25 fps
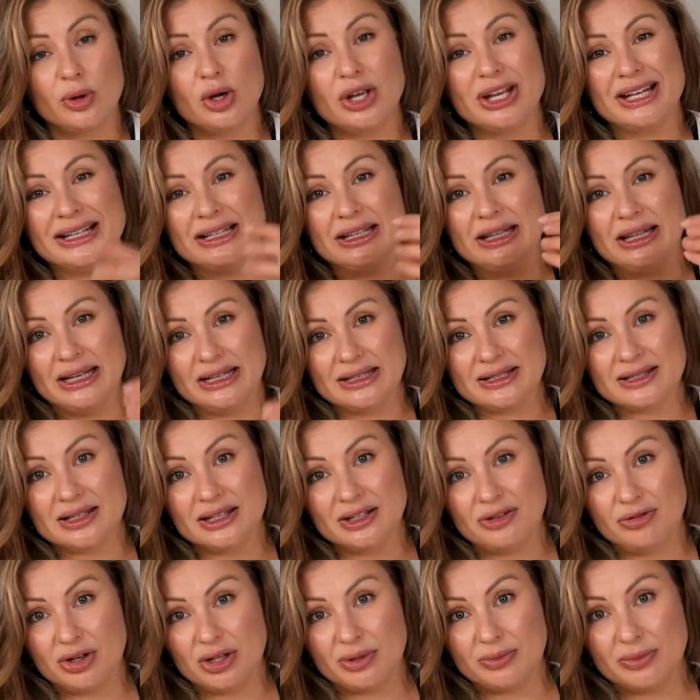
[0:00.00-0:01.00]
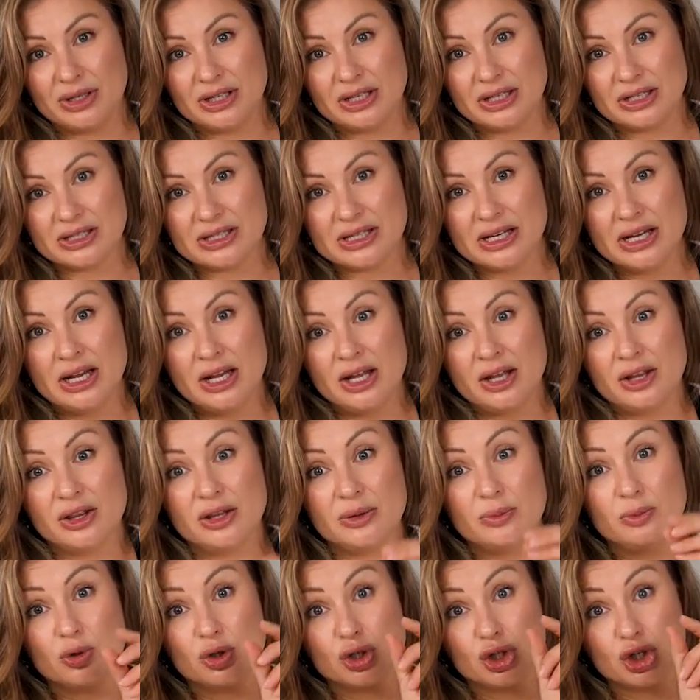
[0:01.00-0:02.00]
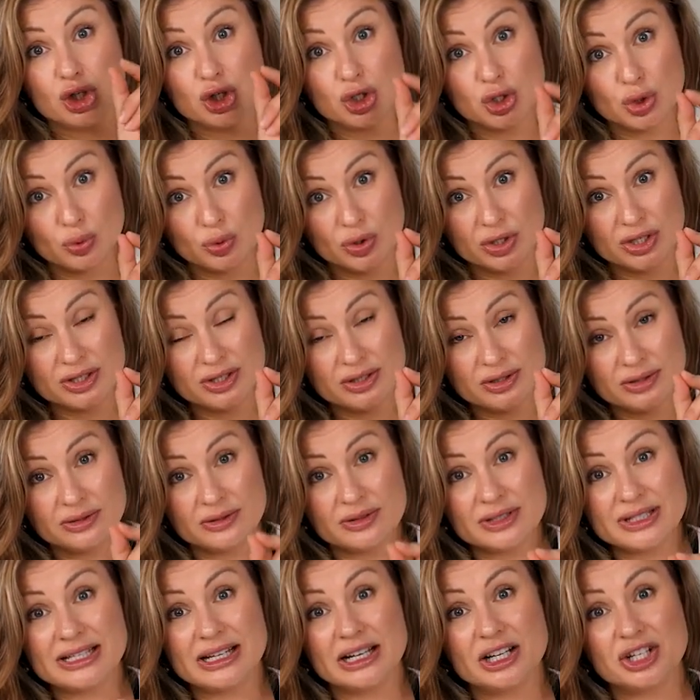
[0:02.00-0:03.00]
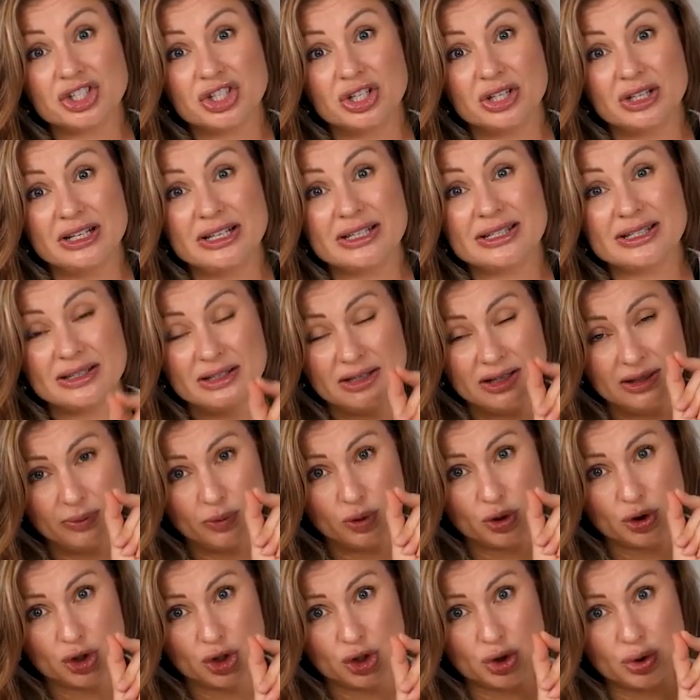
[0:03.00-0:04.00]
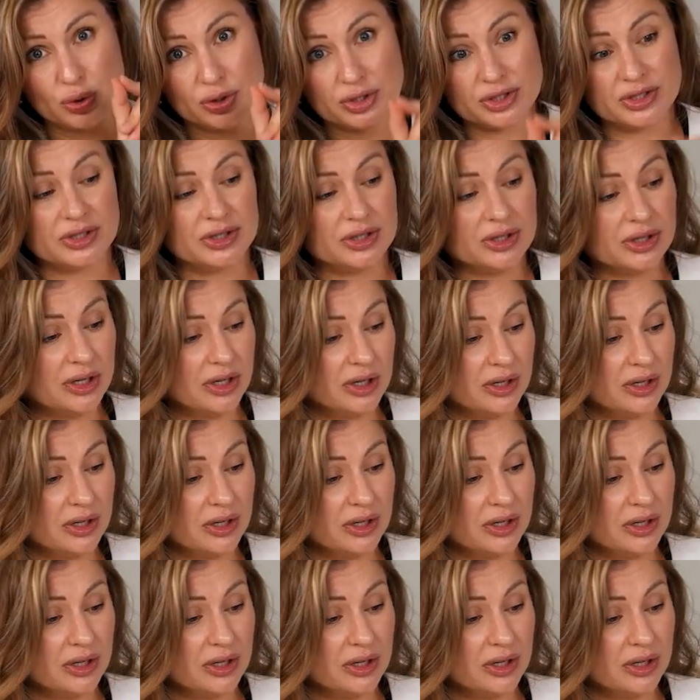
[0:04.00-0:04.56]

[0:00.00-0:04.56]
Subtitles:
more intense the treatment is. The more short suction is, the more shorter